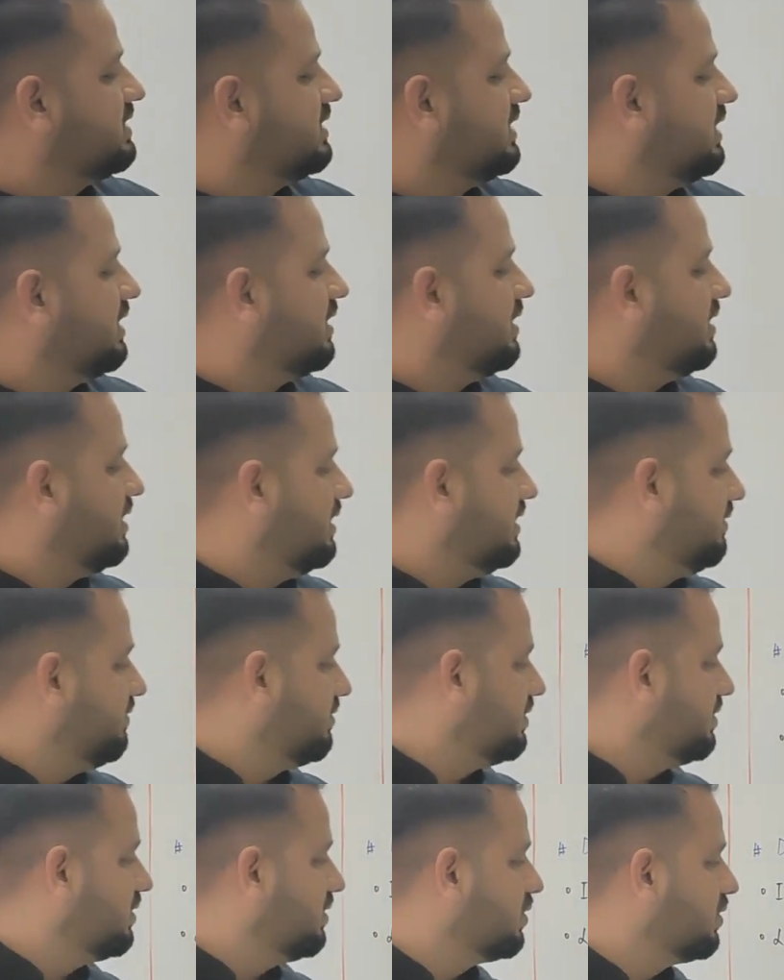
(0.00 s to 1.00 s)
un livre
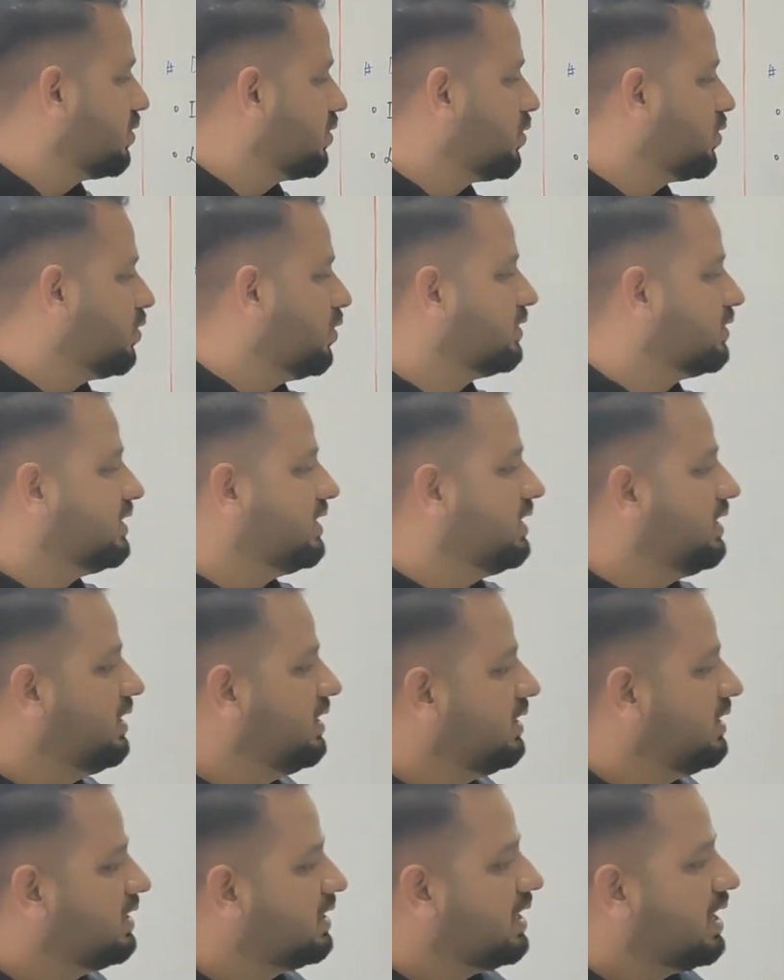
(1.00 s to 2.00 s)
quand il
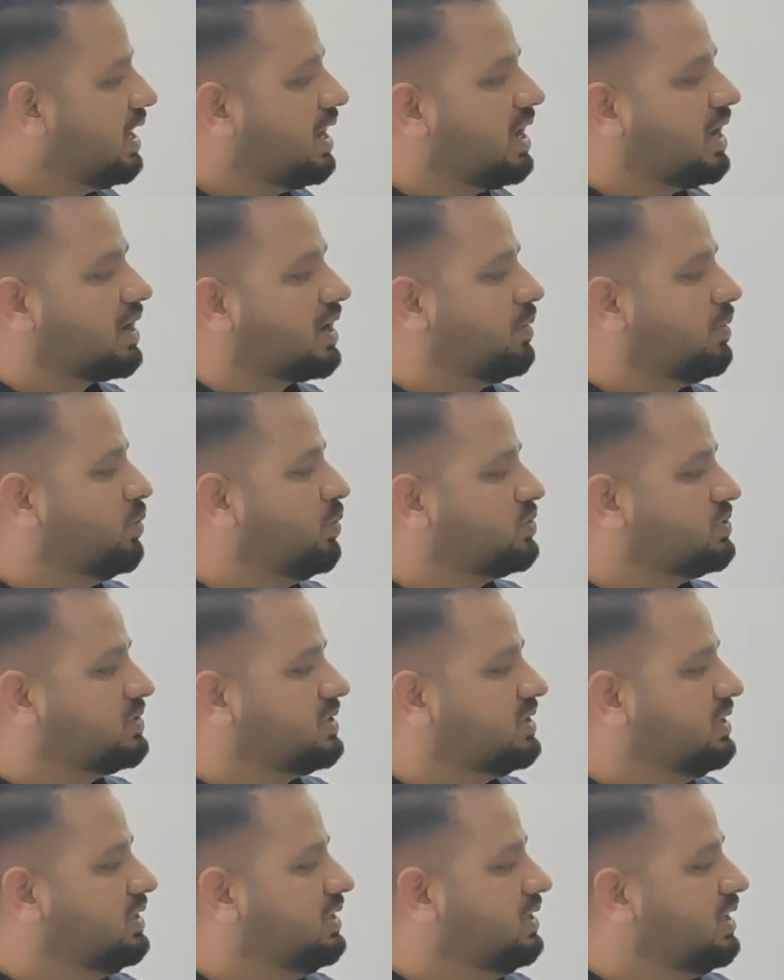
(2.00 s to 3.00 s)
a commencé
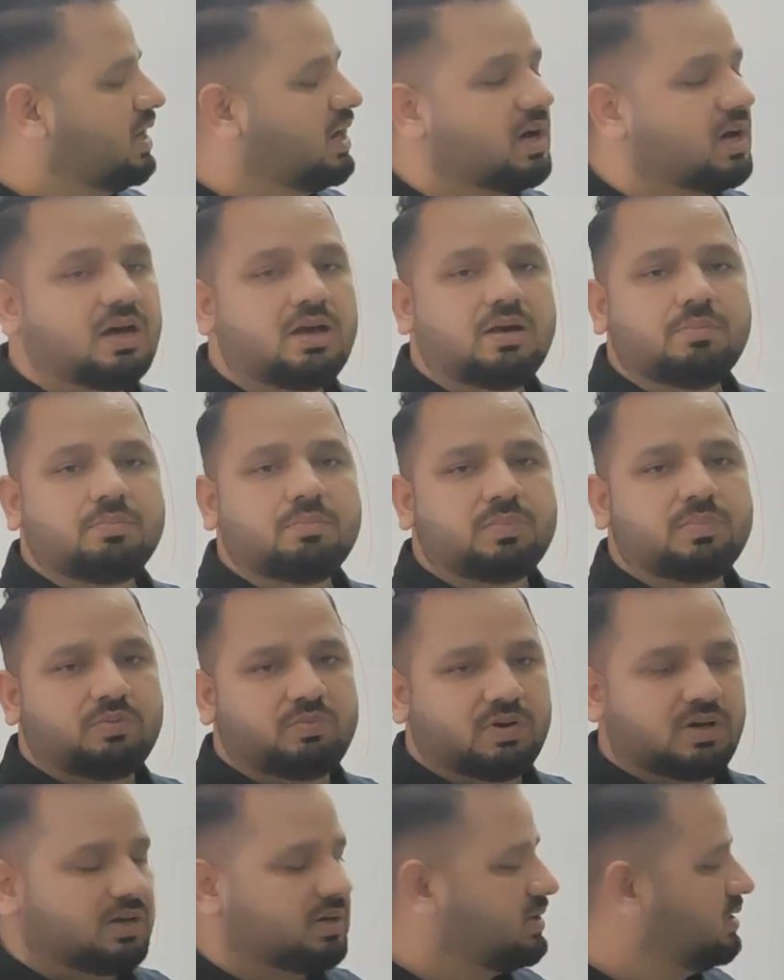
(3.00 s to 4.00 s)
à
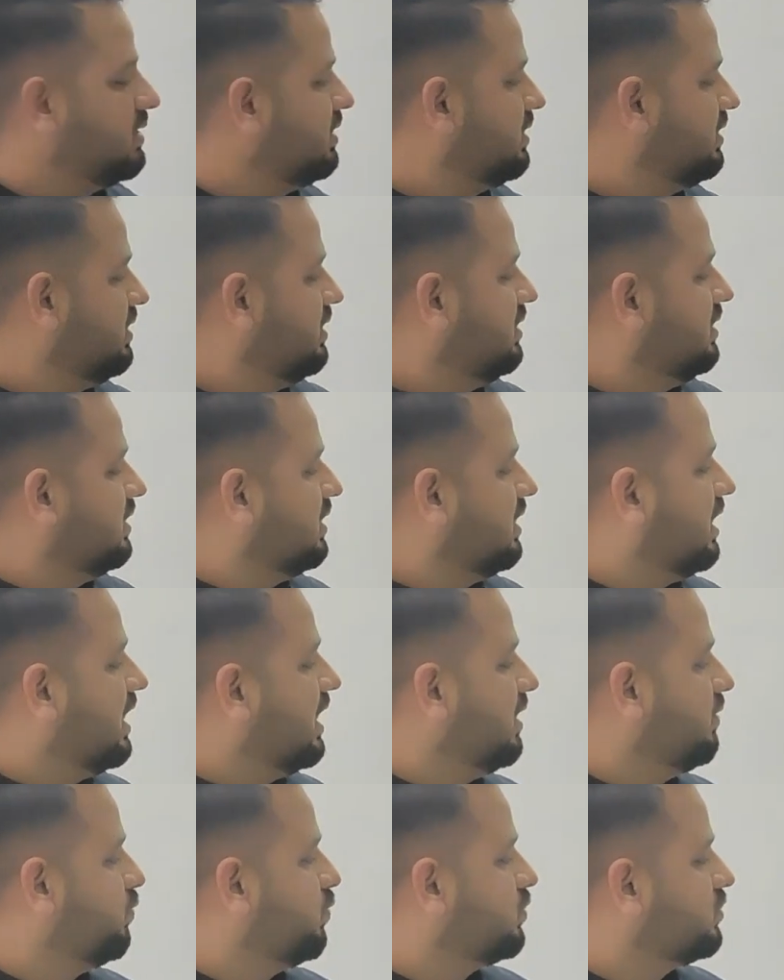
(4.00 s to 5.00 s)
pleuvoir. I
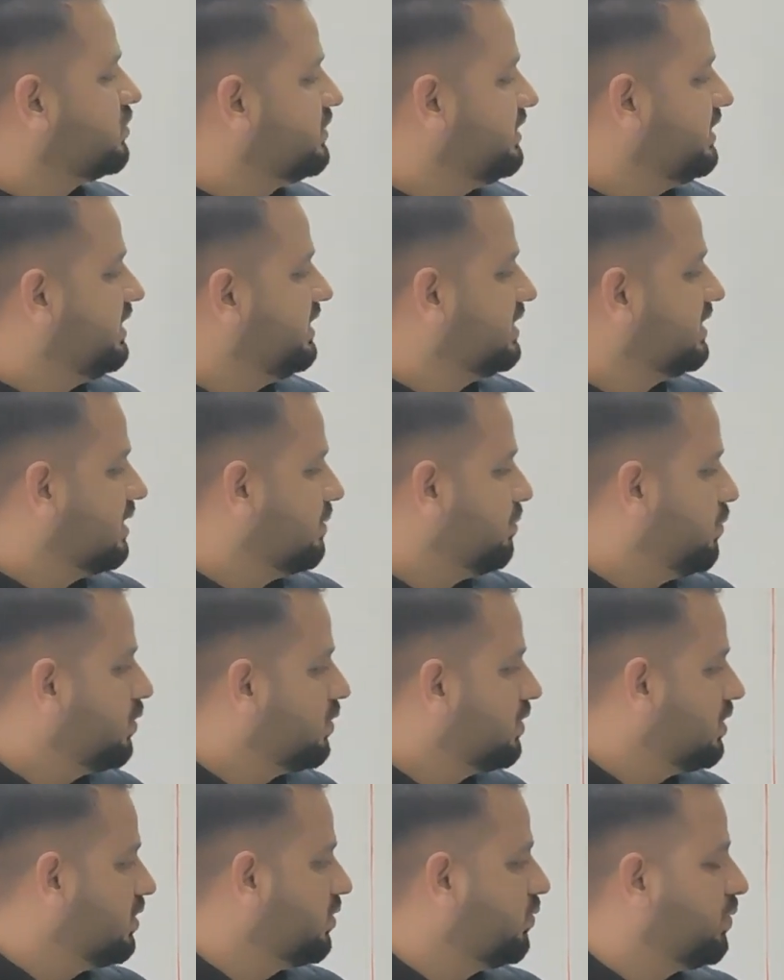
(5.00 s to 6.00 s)
was reading a book
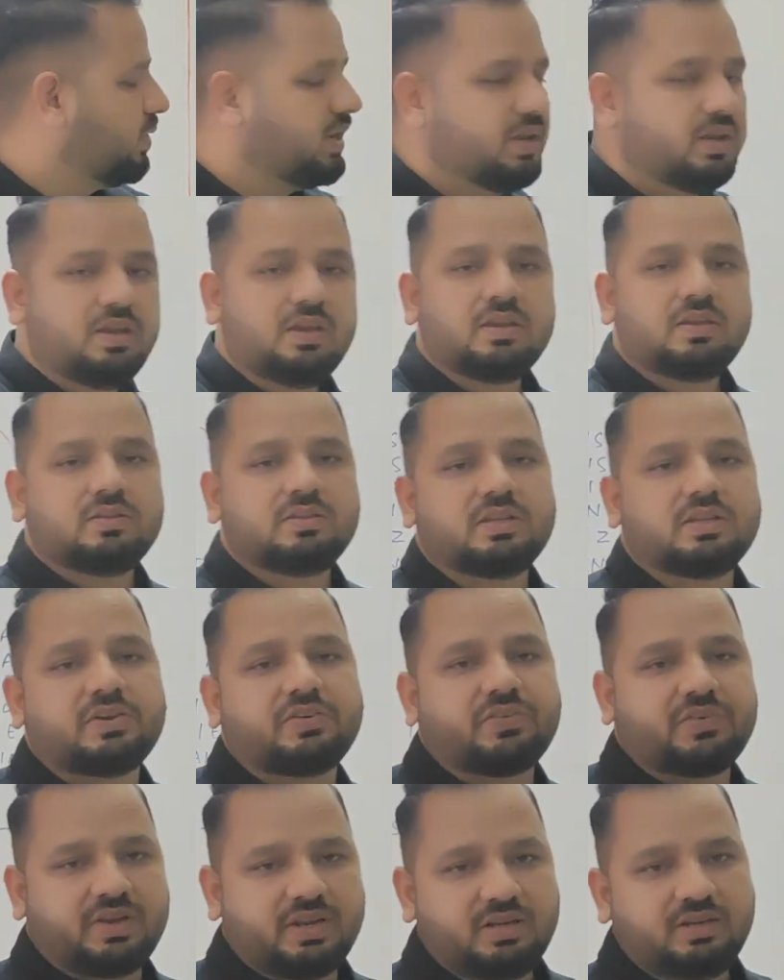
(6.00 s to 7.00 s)
when the
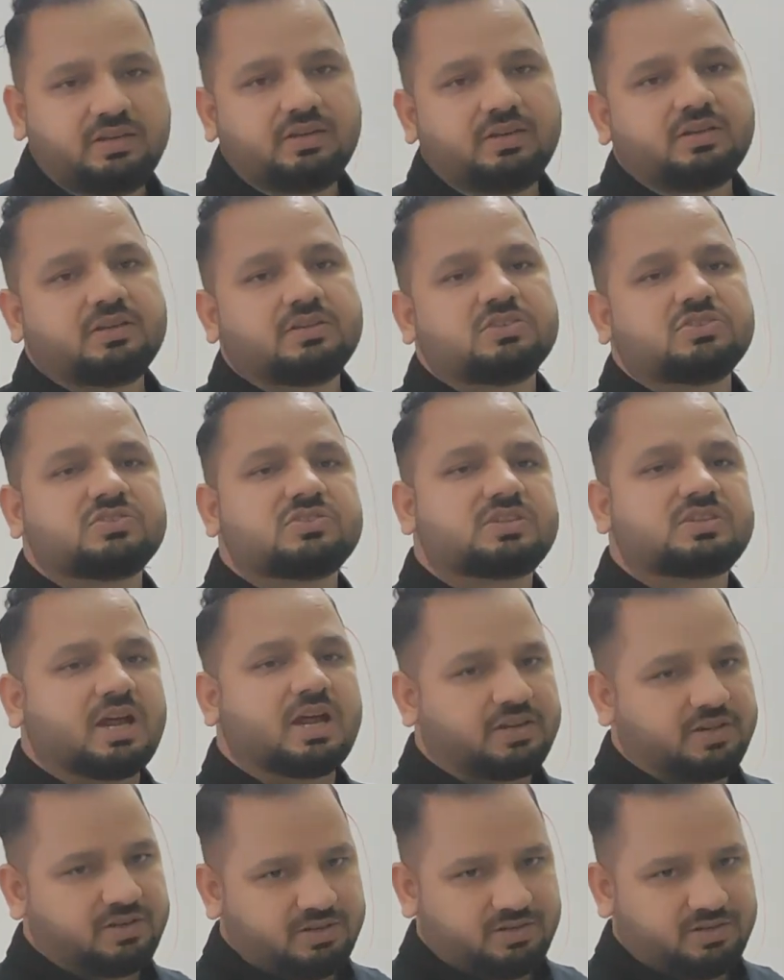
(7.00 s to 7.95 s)
rain started.